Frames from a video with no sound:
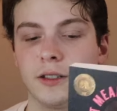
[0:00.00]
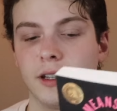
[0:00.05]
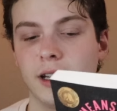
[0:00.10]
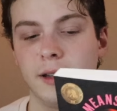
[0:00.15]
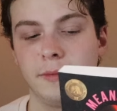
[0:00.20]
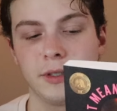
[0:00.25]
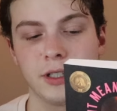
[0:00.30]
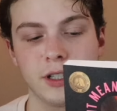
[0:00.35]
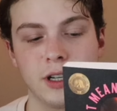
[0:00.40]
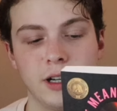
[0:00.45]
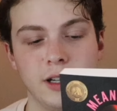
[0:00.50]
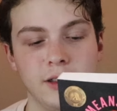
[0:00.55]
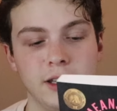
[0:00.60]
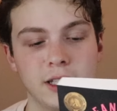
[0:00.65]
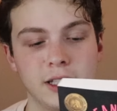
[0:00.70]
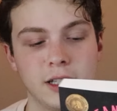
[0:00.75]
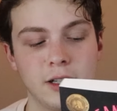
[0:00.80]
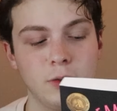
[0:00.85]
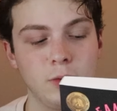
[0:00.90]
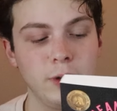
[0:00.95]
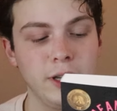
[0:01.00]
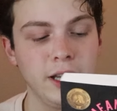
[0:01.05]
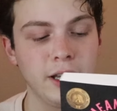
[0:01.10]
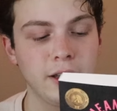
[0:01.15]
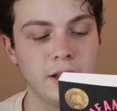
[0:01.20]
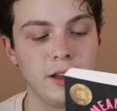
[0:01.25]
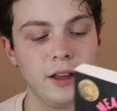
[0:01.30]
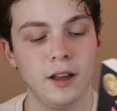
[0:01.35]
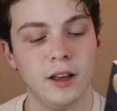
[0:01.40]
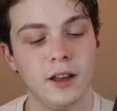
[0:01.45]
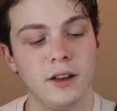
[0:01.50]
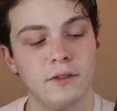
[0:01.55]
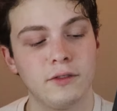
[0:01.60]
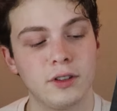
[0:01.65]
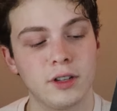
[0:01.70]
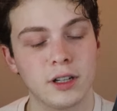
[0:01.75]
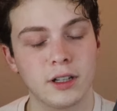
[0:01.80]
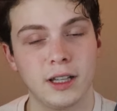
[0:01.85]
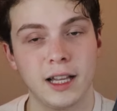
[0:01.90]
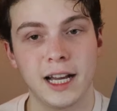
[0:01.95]
I'm starting this in a week
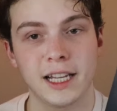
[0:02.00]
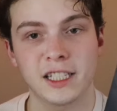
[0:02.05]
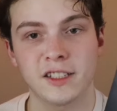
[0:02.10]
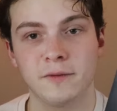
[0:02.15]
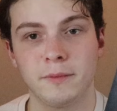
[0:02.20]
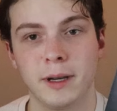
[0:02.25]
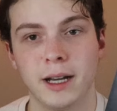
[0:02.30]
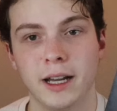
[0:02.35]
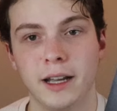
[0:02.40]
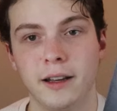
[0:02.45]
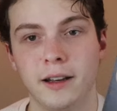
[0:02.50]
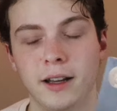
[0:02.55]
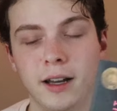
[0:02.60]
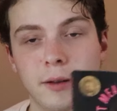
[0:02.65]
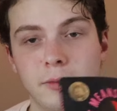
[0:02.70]
for a class of mine.